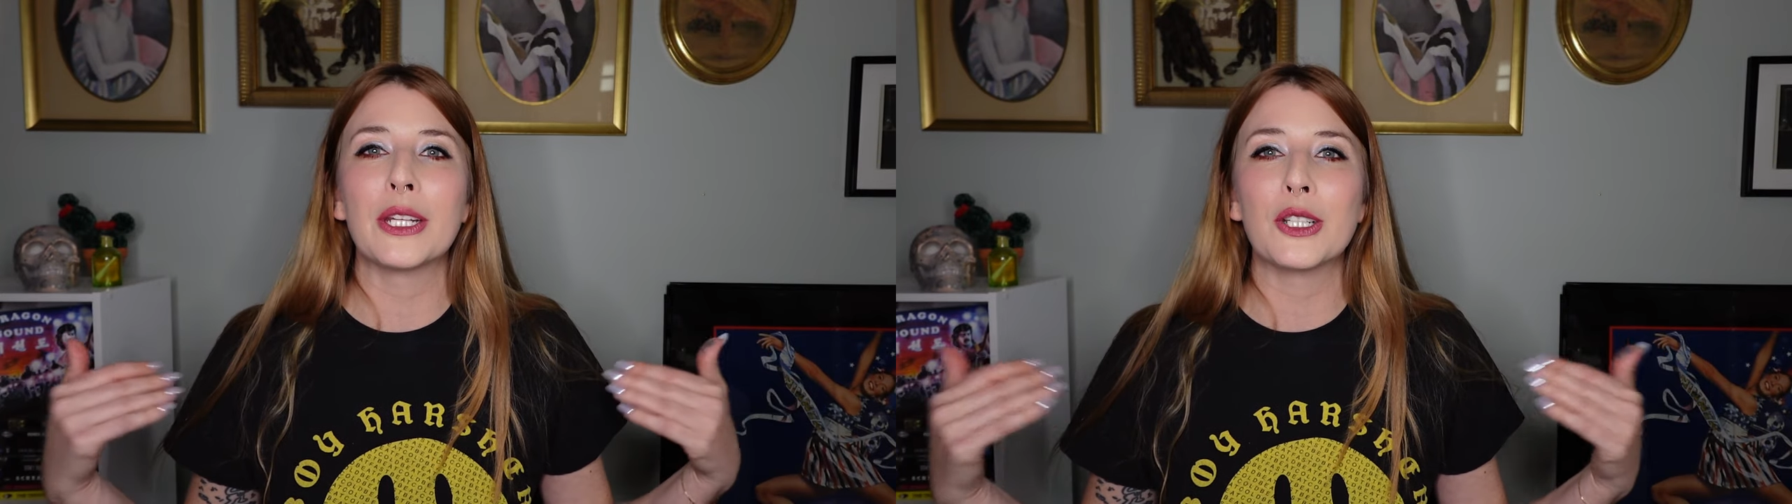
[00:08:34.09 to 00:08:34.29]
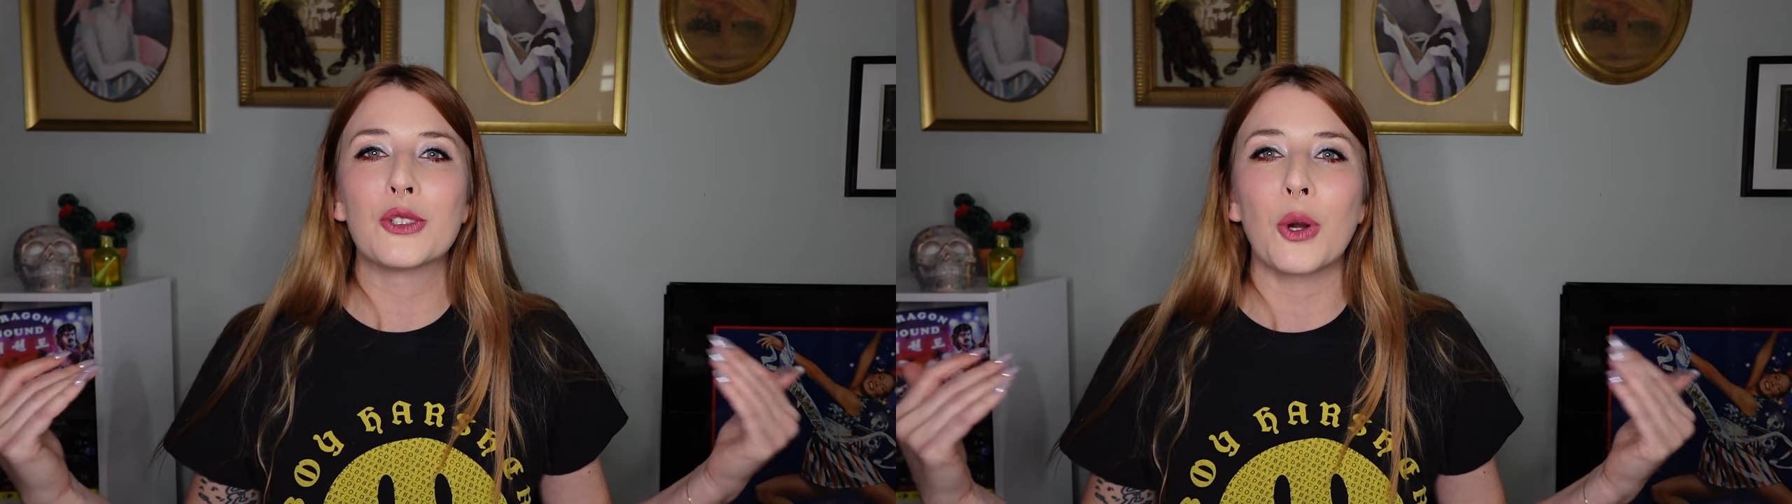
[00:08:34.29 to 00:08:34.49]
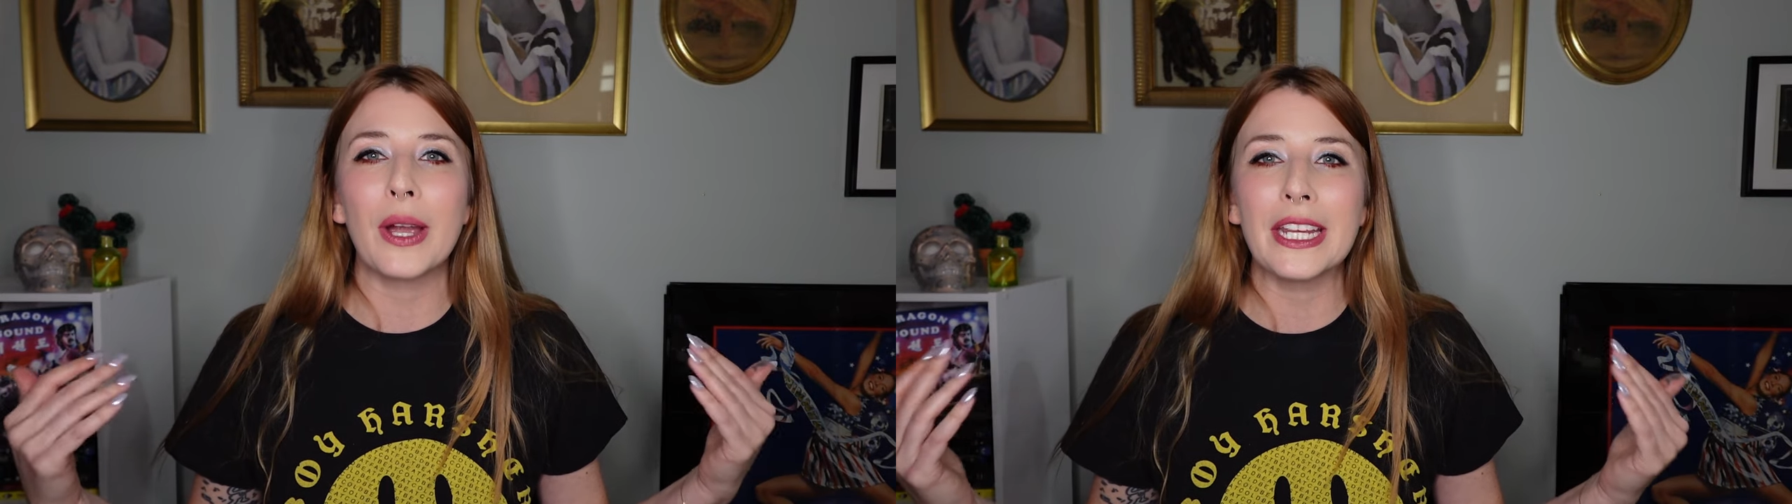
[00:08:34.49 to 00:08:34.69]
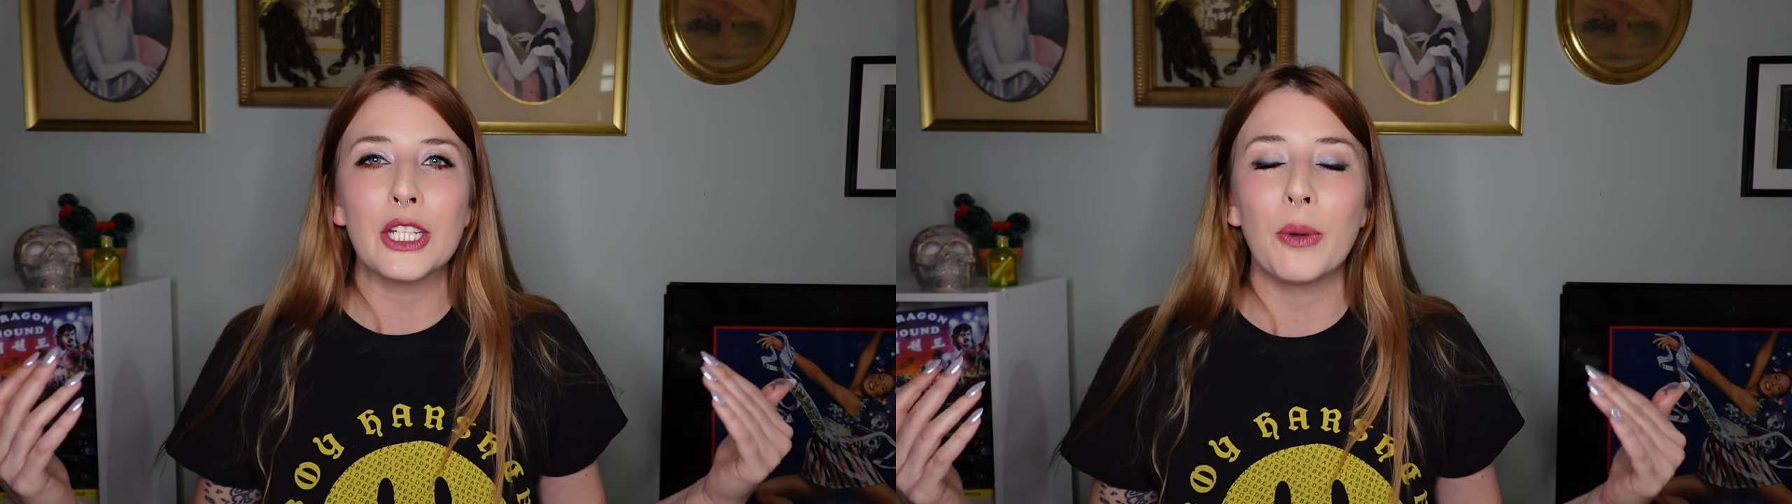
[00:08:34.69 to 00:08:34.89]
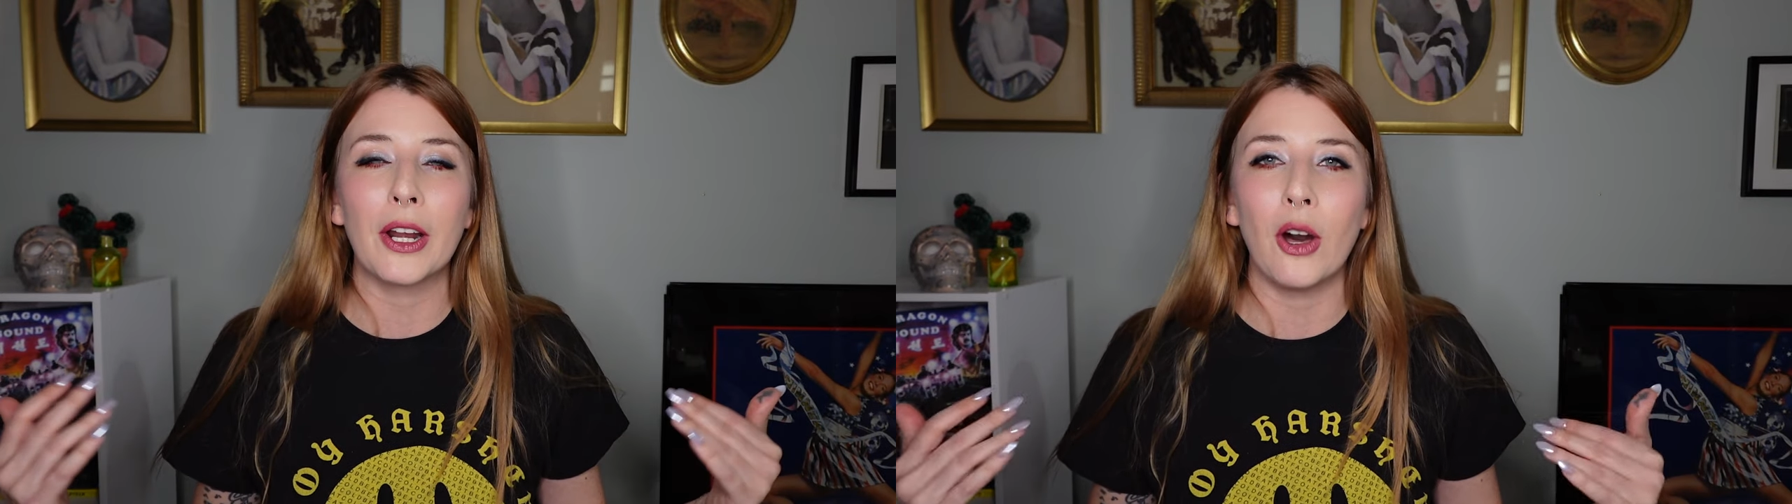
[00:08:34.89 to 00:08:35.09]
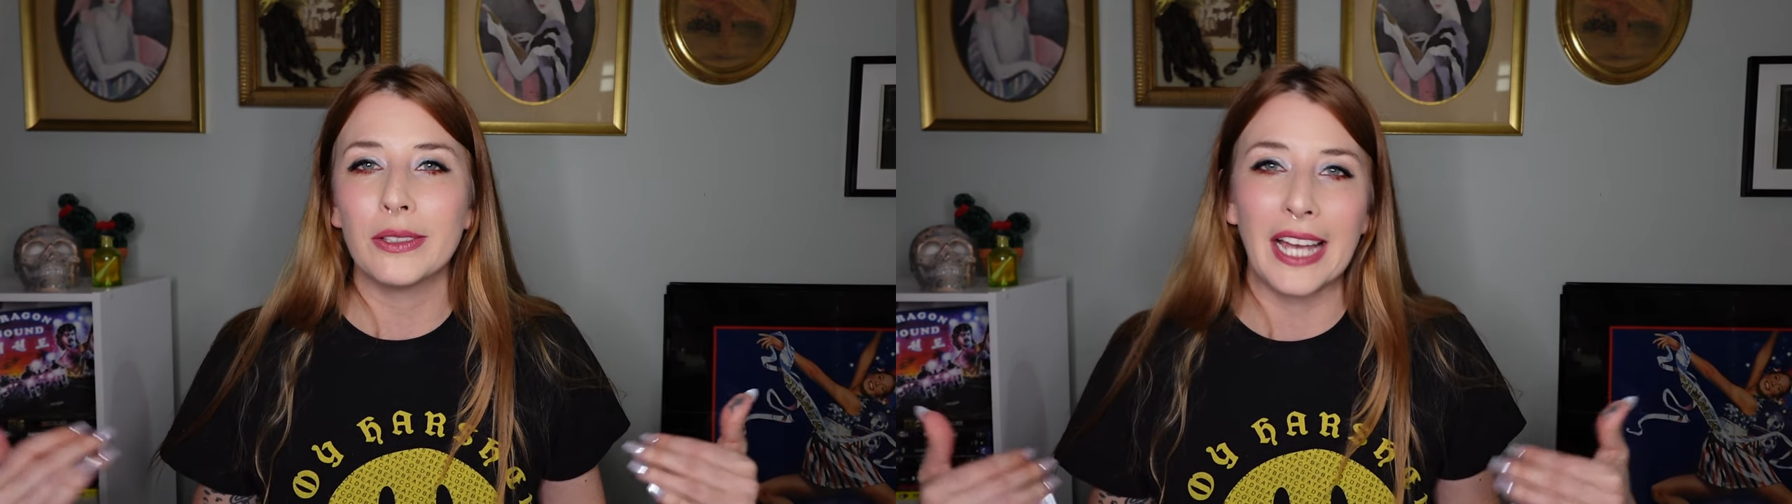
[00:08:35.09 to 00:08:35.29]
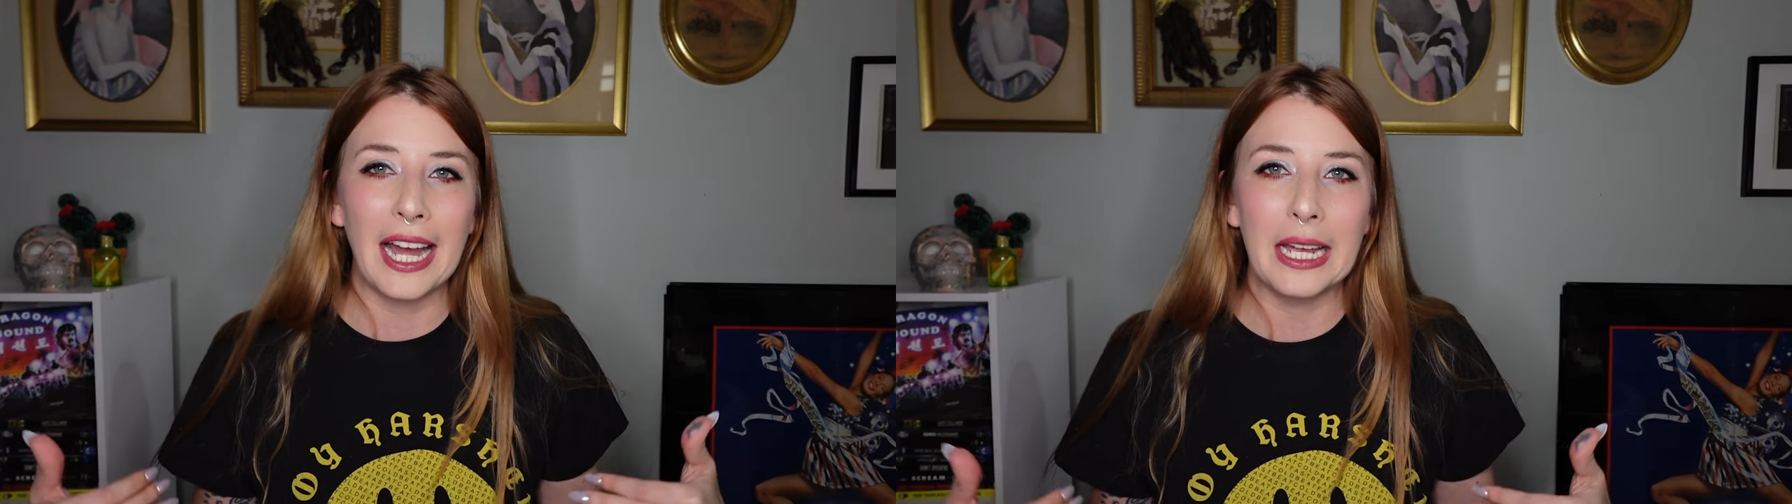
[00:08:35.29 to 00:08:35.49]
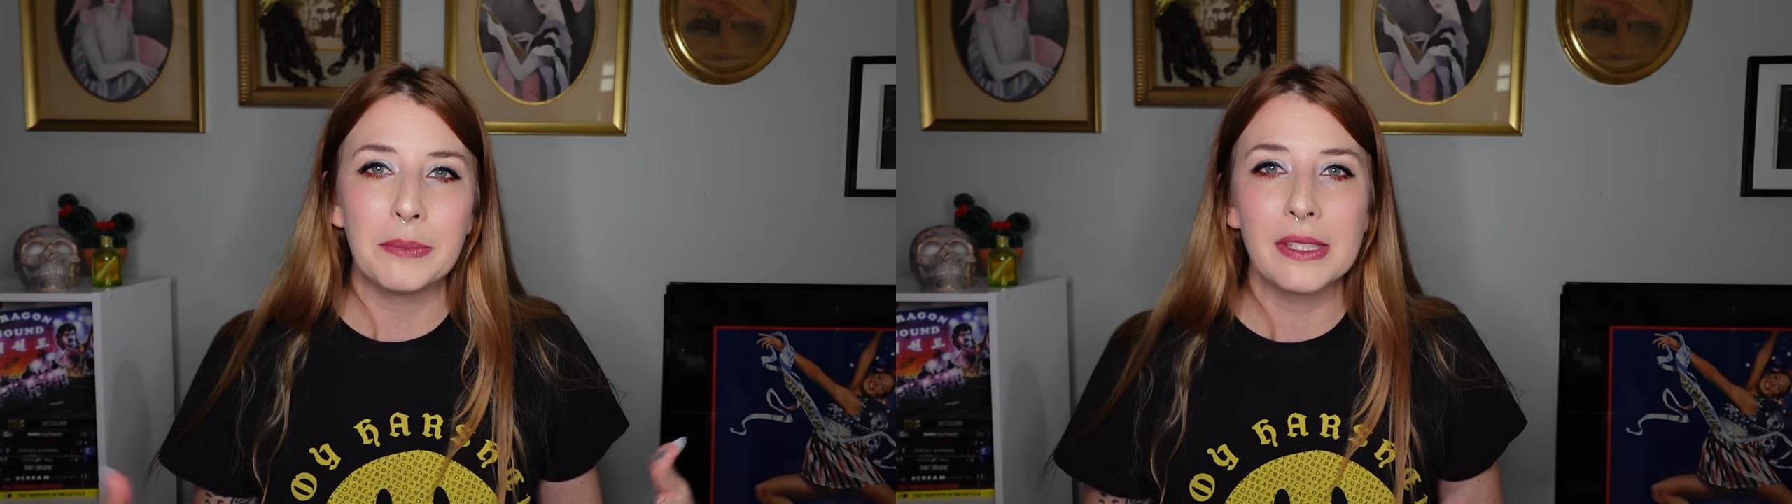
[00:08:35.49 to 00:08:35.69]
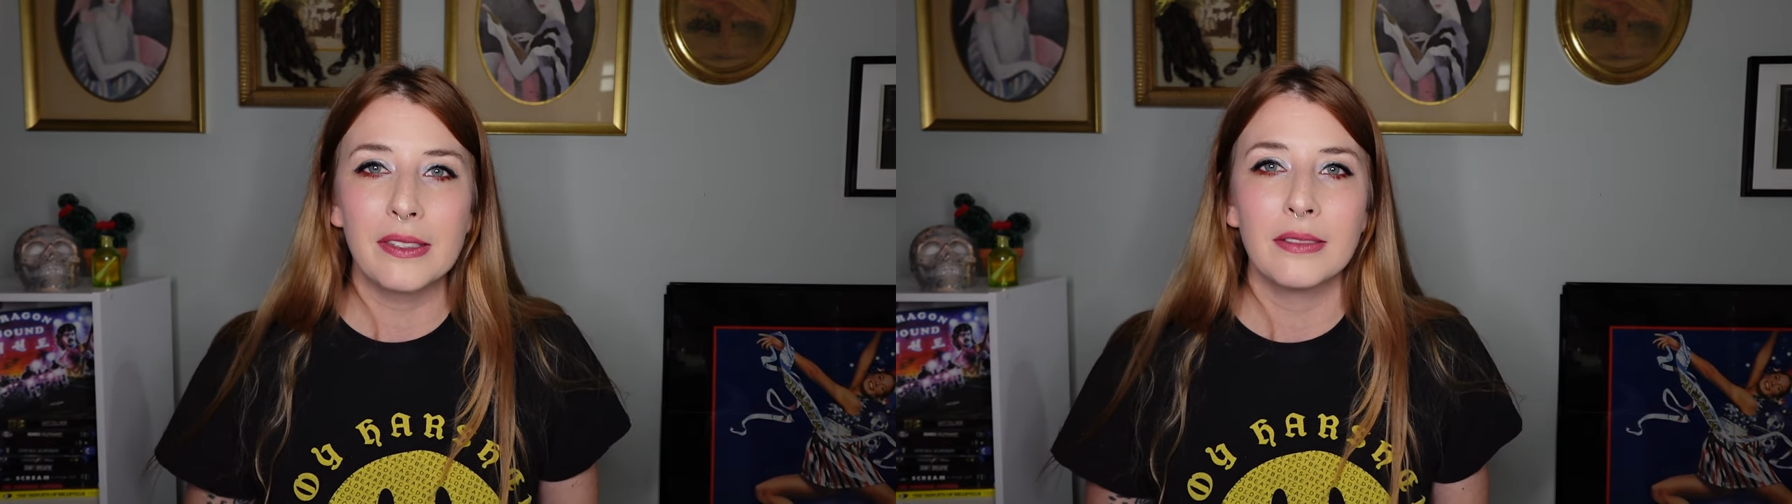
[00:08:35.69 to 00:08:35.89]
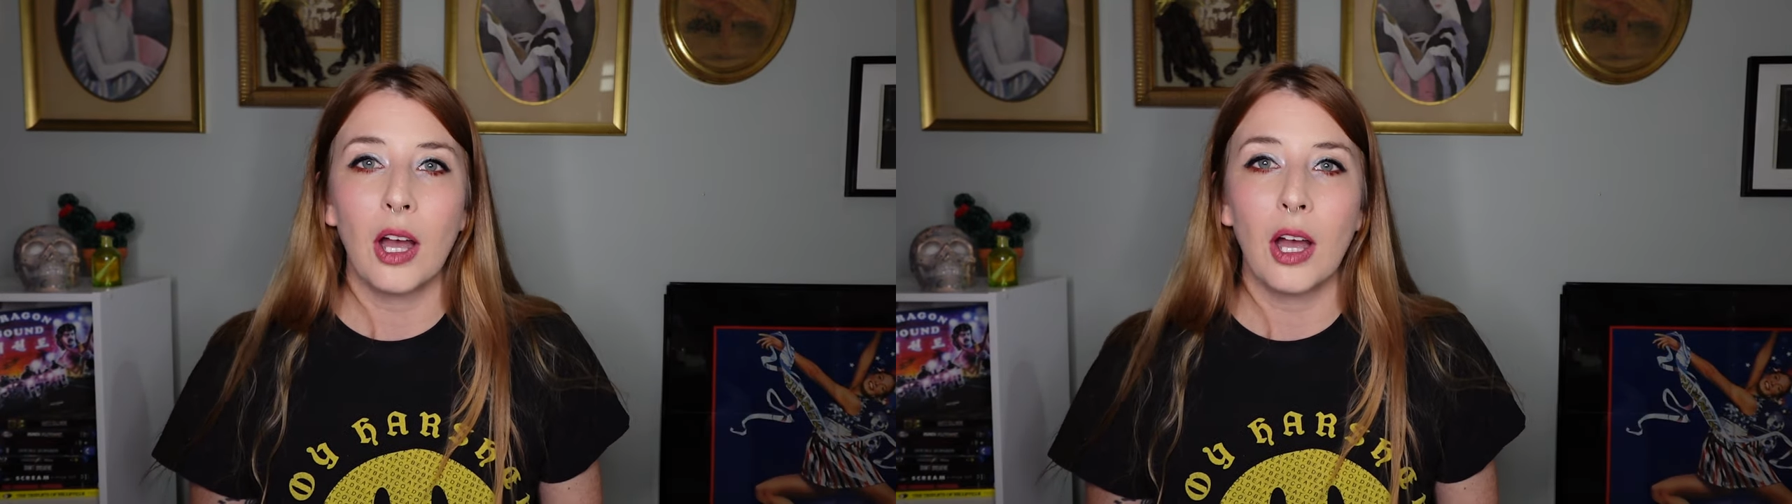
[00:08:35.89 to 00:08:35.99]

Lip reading: destroying you at all times.